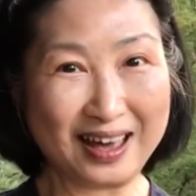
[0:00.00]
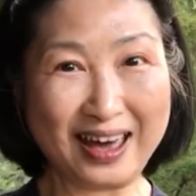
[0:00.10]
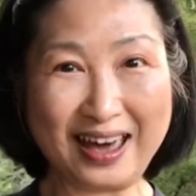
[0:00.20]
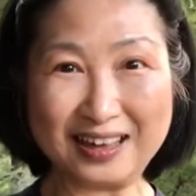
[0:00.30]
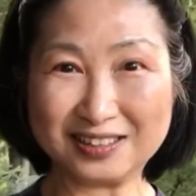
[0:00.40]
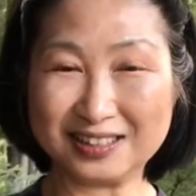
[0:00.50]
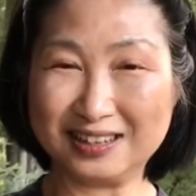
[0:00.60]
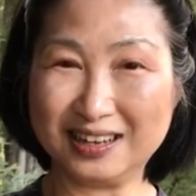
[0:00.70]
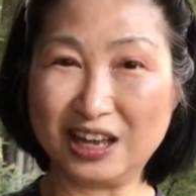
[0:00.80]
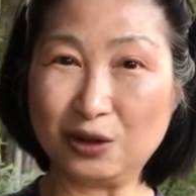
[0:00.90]
and
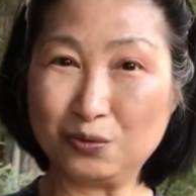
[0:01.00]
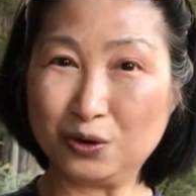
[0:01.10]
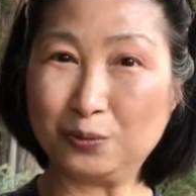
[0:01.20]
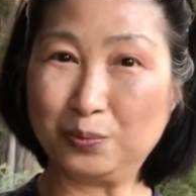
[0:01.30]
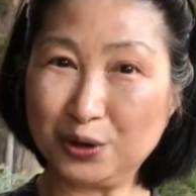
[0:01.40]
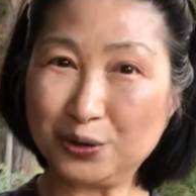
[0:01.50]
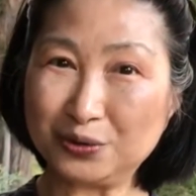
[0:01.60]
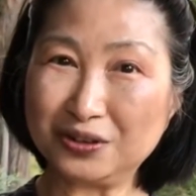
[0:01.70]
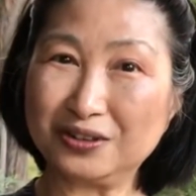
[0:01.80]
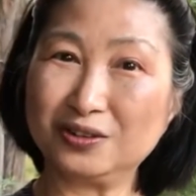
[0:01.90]
it will build
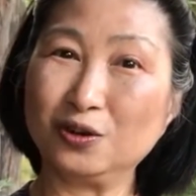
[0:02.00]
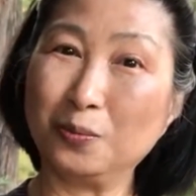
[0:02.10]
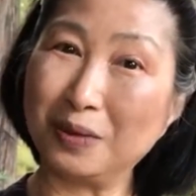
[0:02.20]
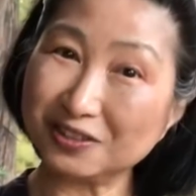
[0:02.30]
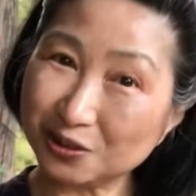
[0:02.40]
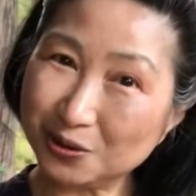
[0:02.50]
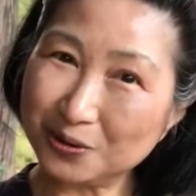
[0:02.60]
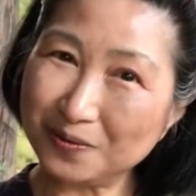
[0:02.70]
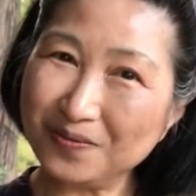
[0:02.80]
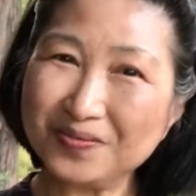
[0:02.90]
your muscle